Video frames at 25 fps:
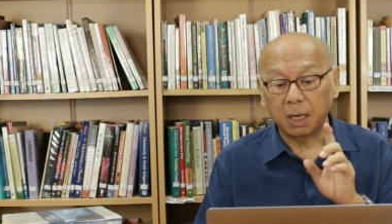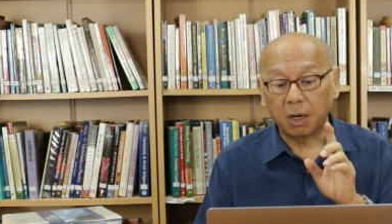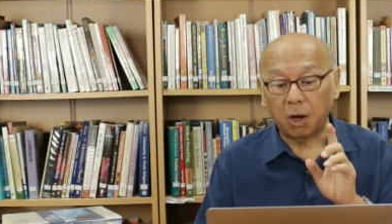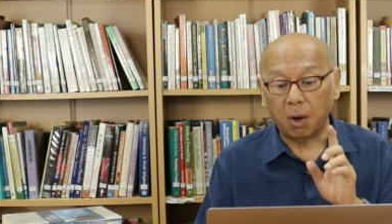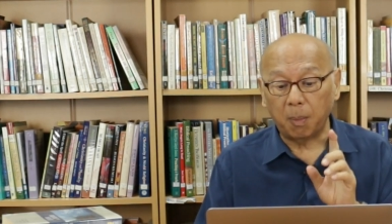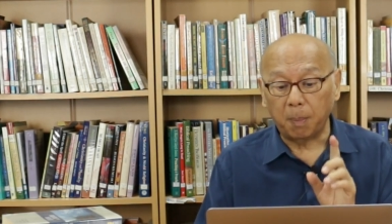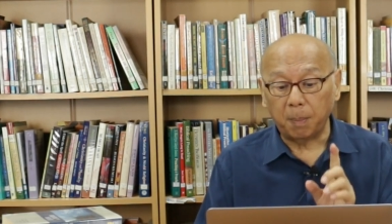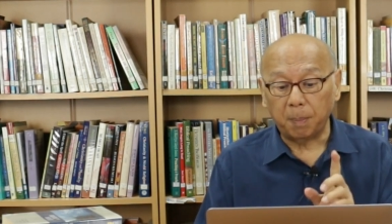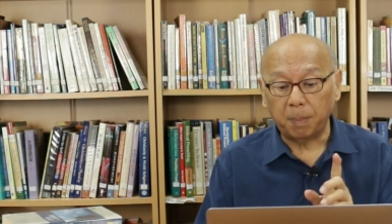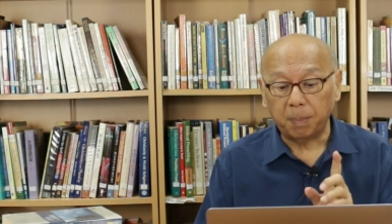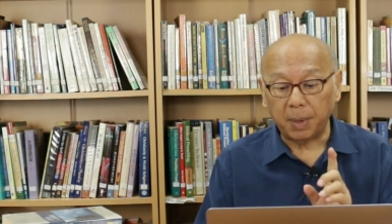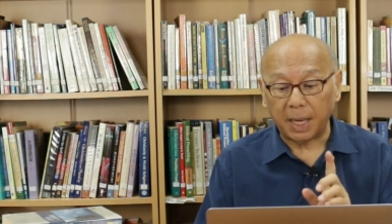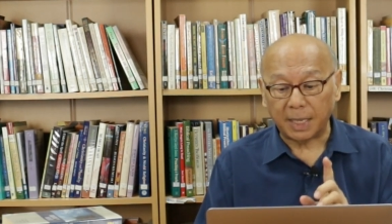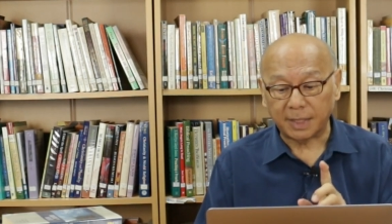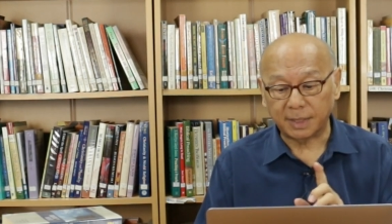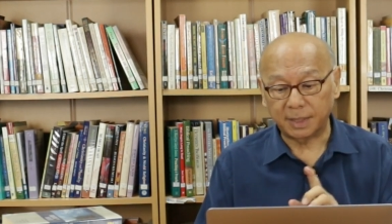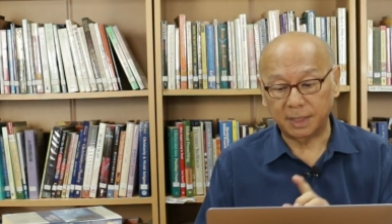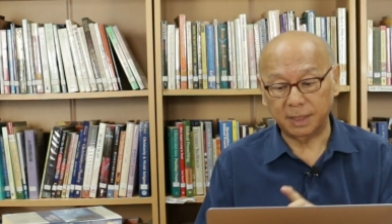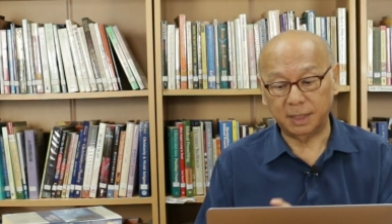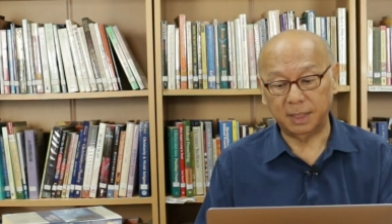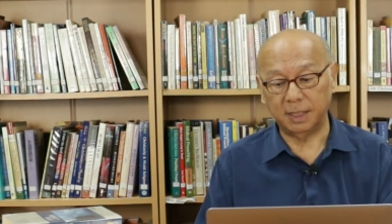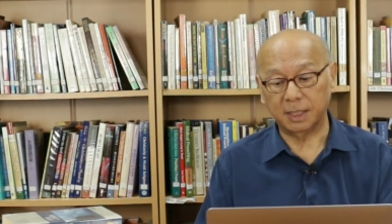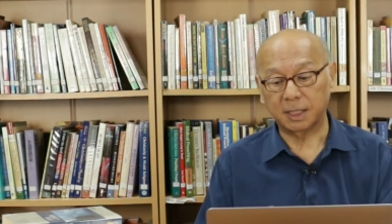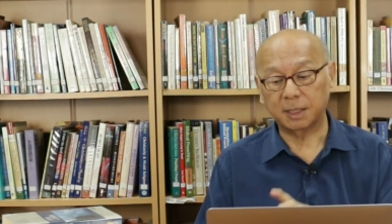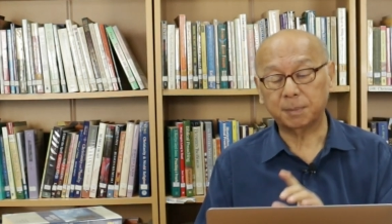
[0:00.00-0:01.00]

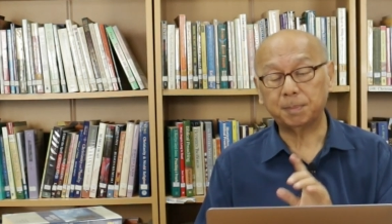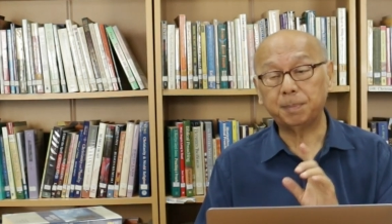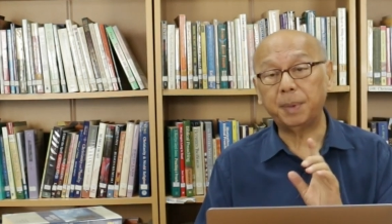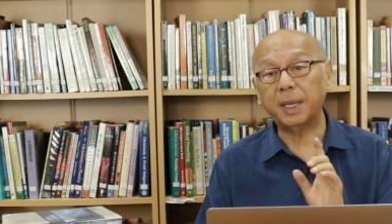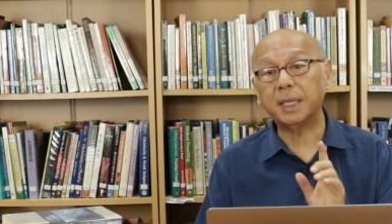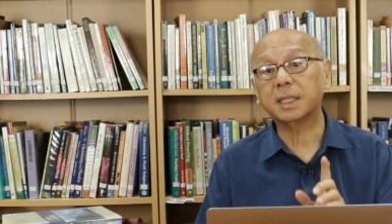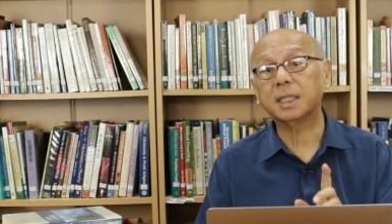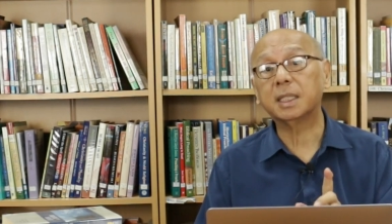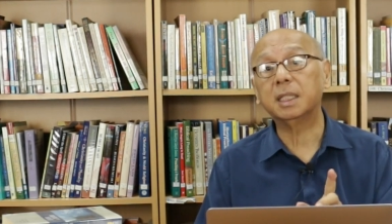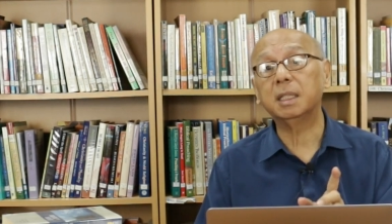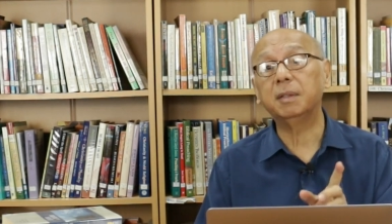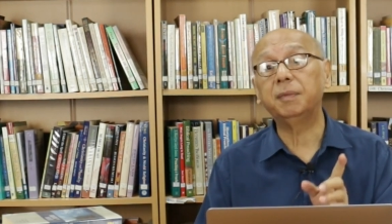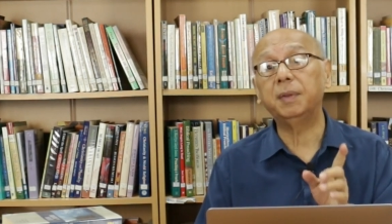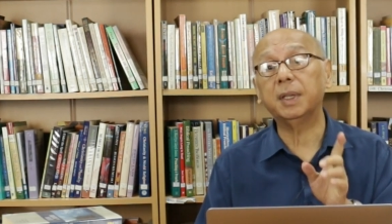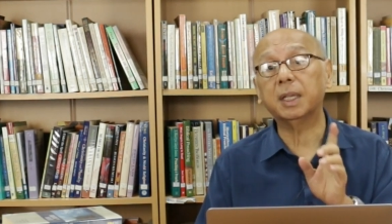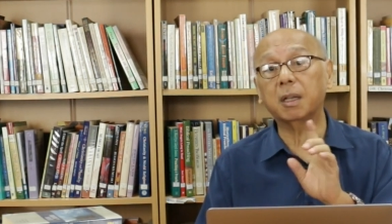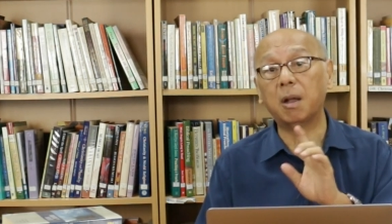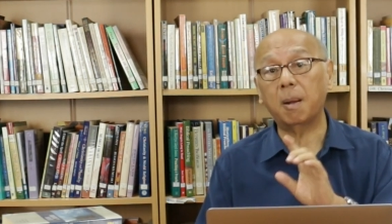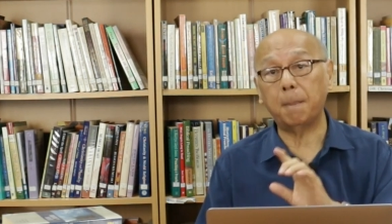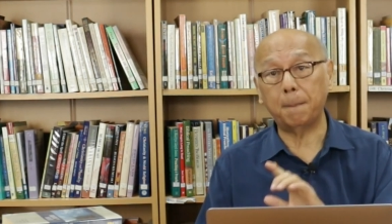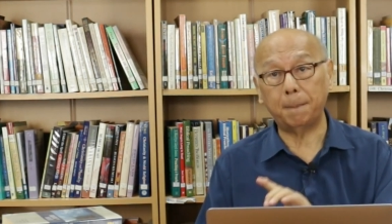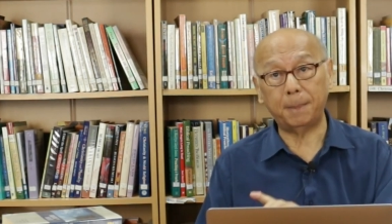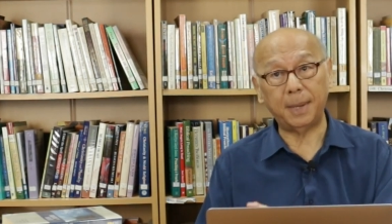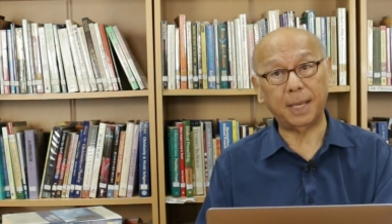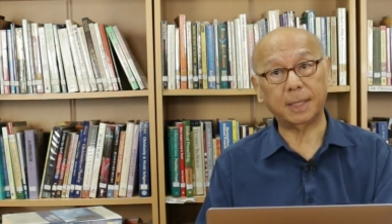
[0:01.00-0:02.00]
complexity, specific
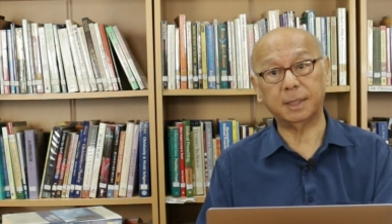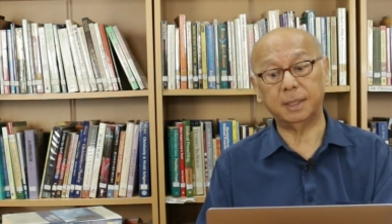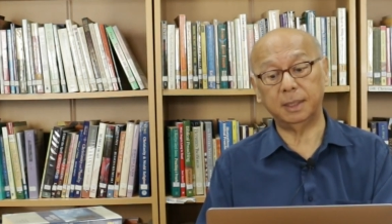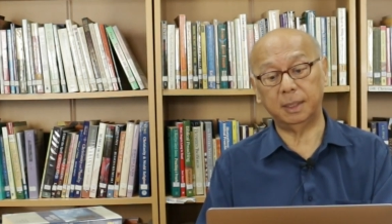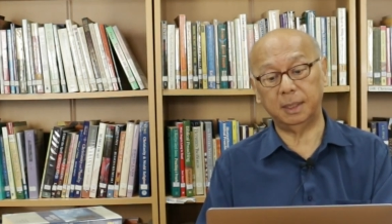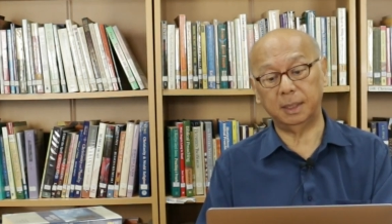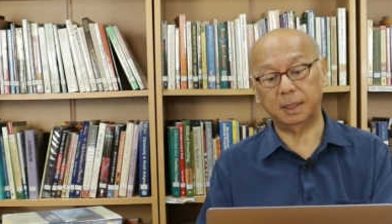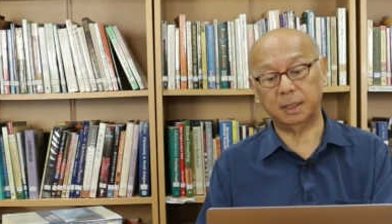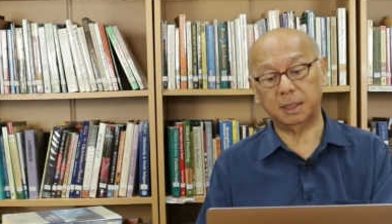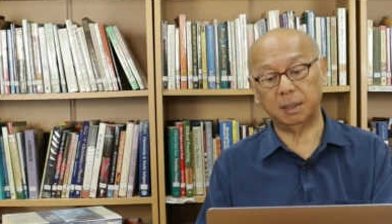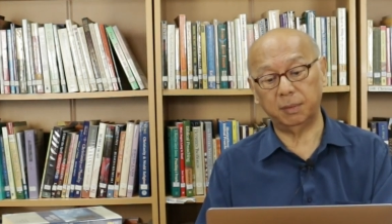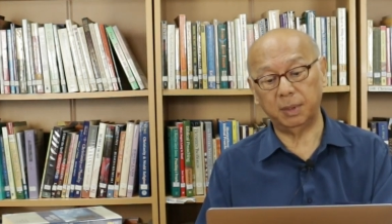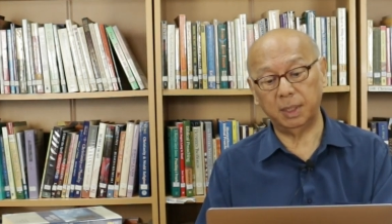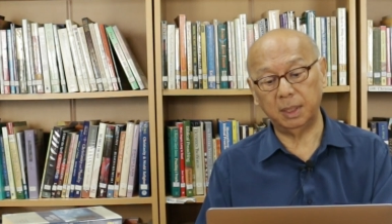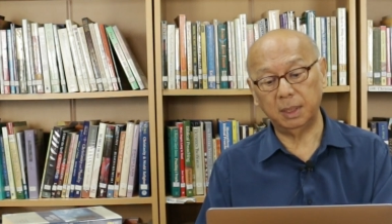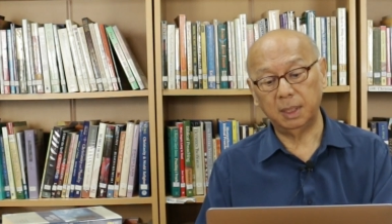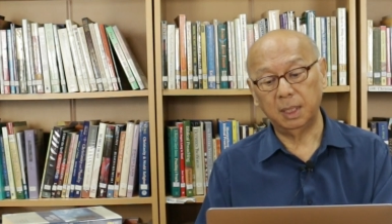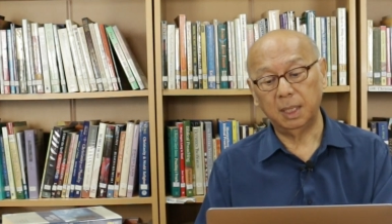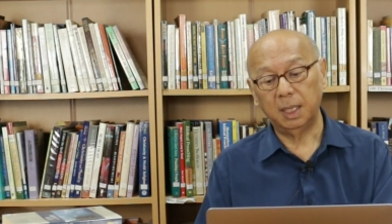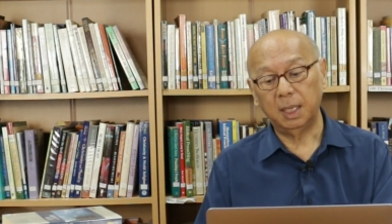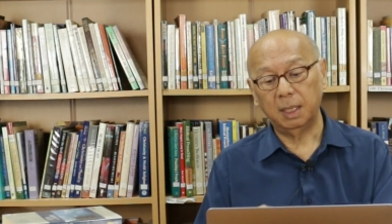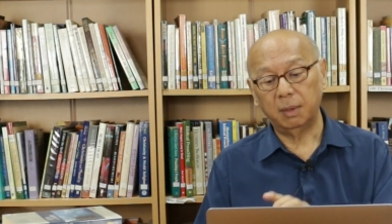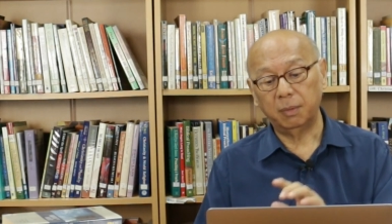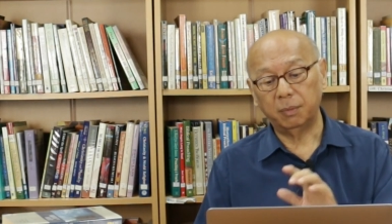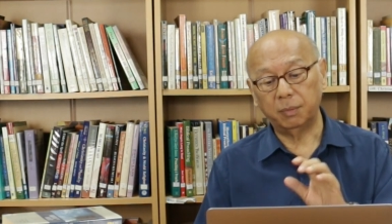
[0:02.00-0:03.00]
complexity is the word,
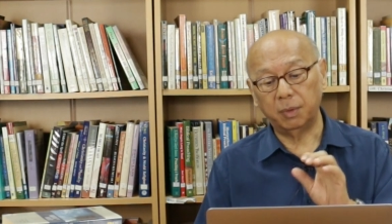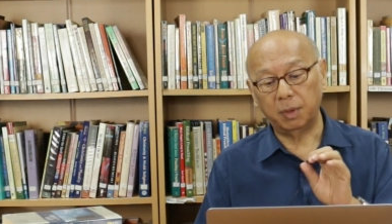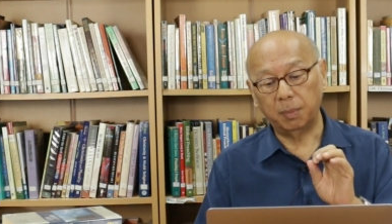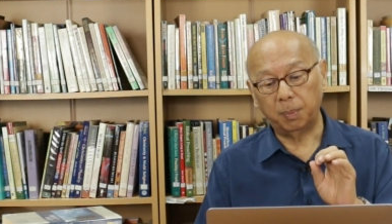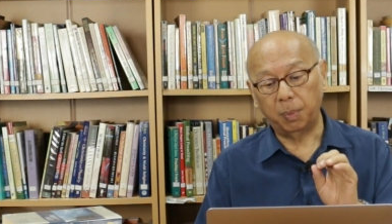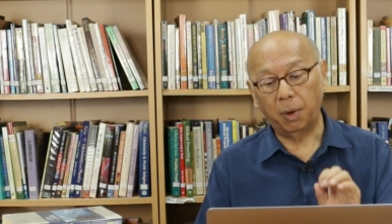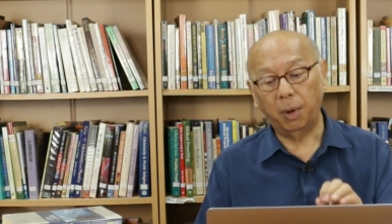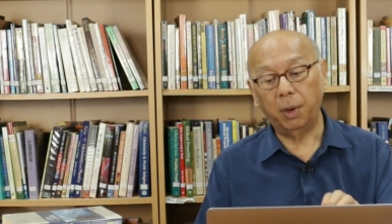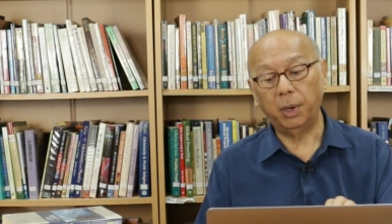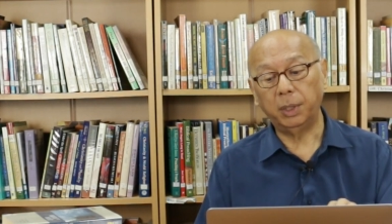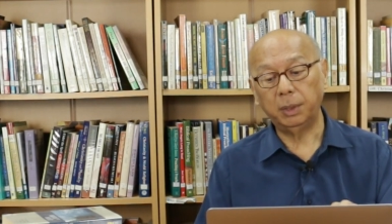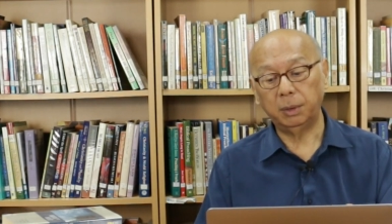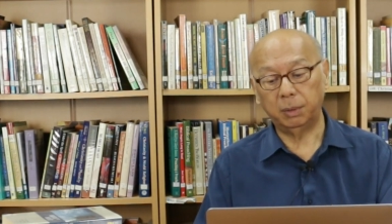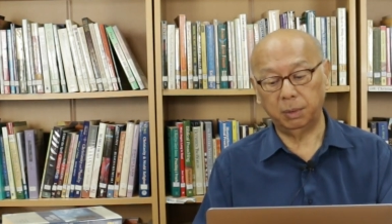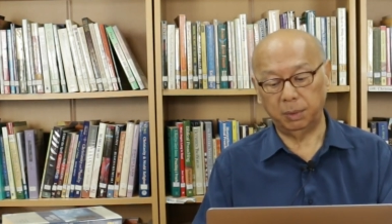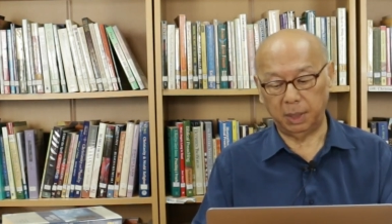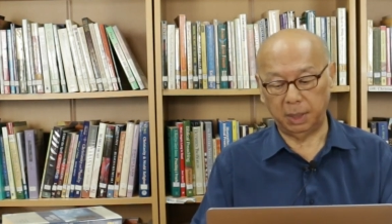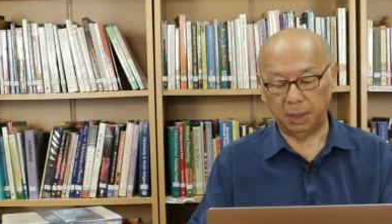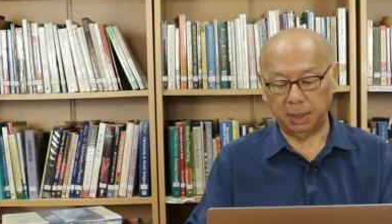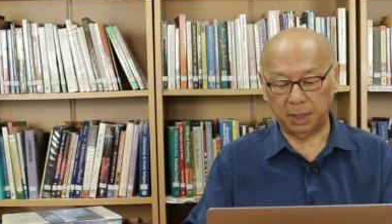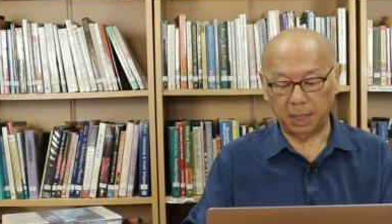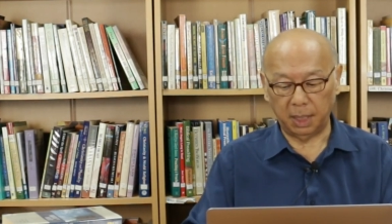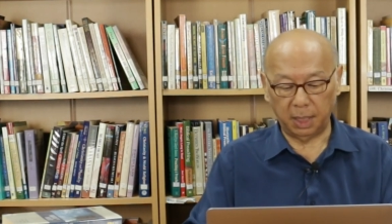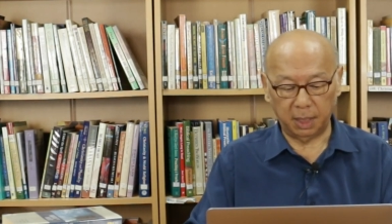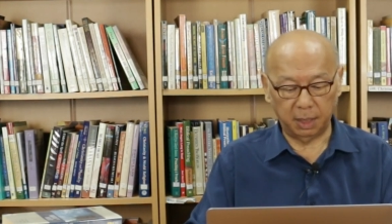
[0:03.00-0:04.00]
will point to
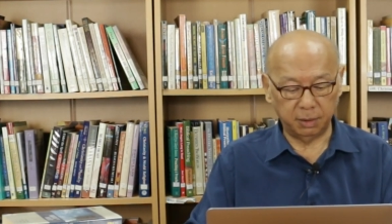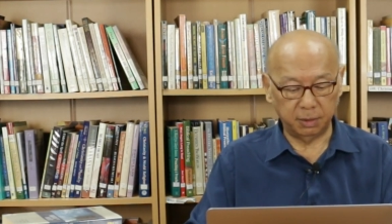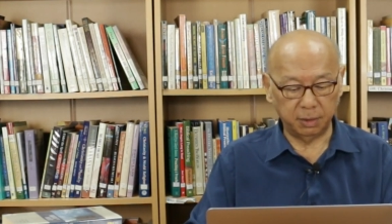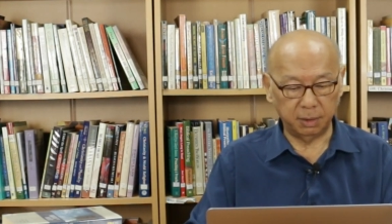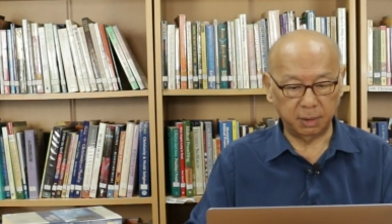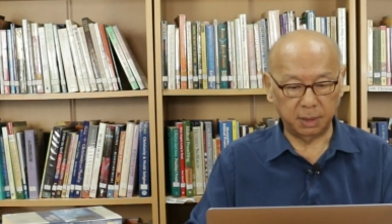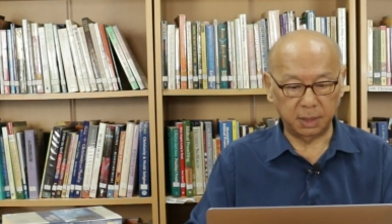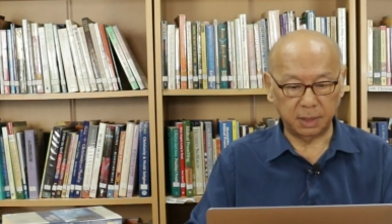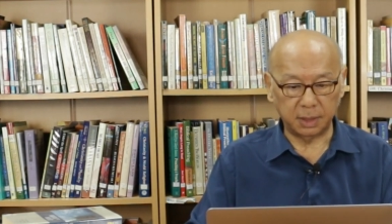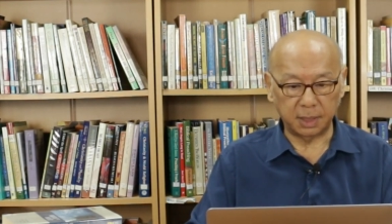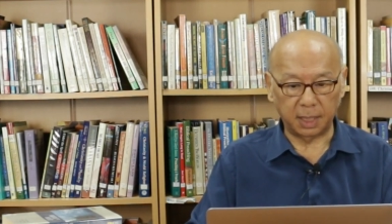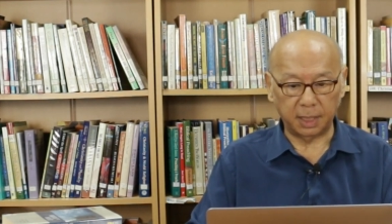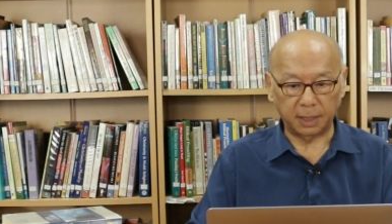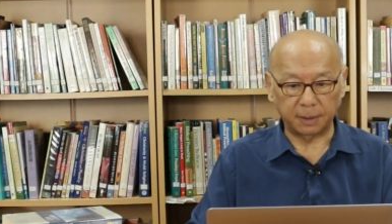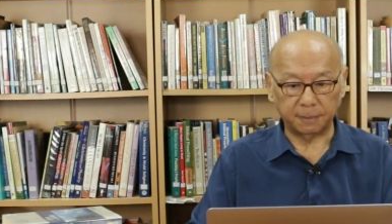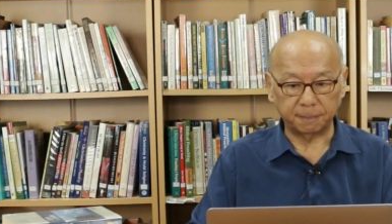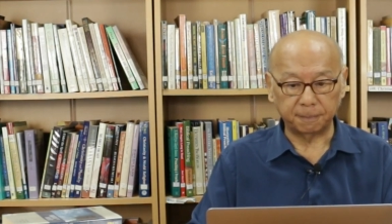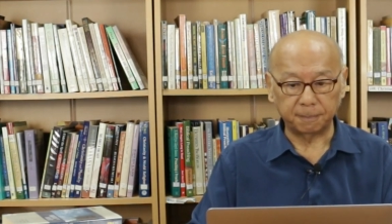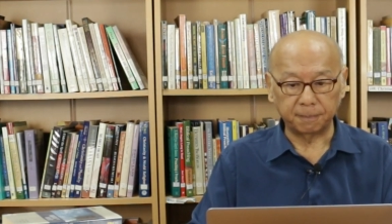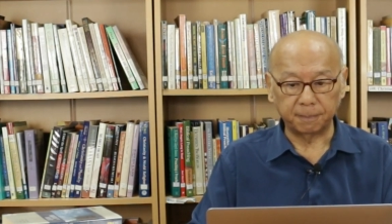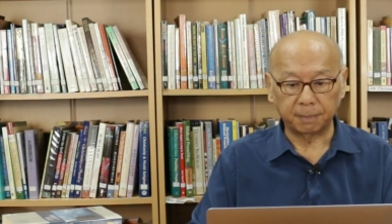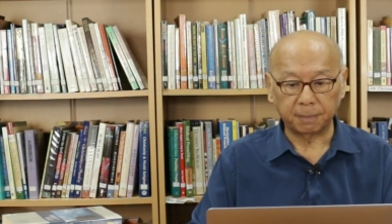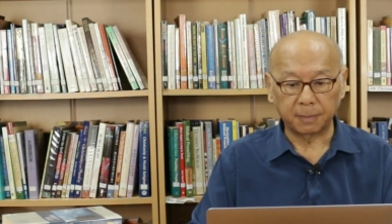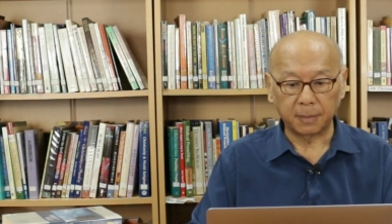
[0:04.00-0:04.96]
intelligent design.